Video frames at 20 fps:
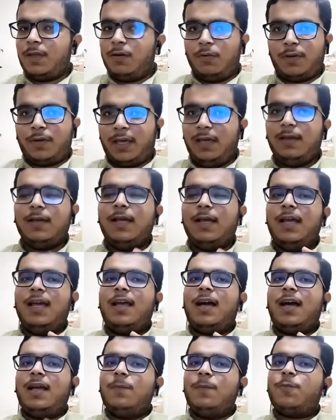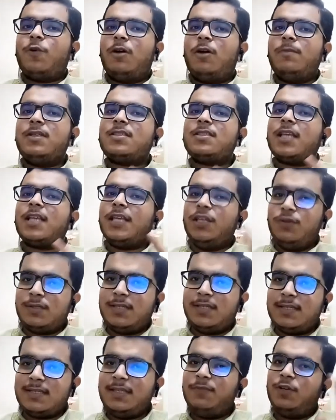okay, and promised the
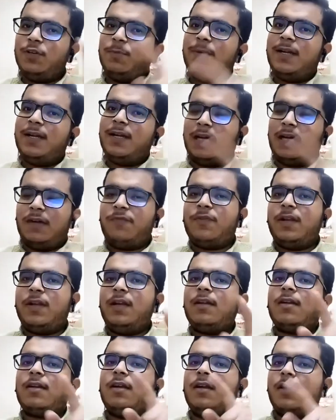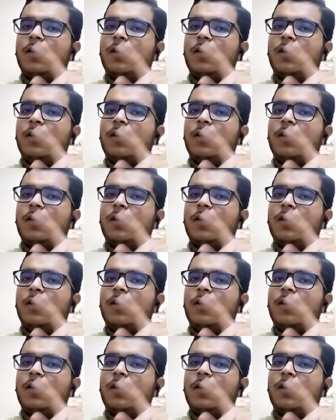UCC would be drafted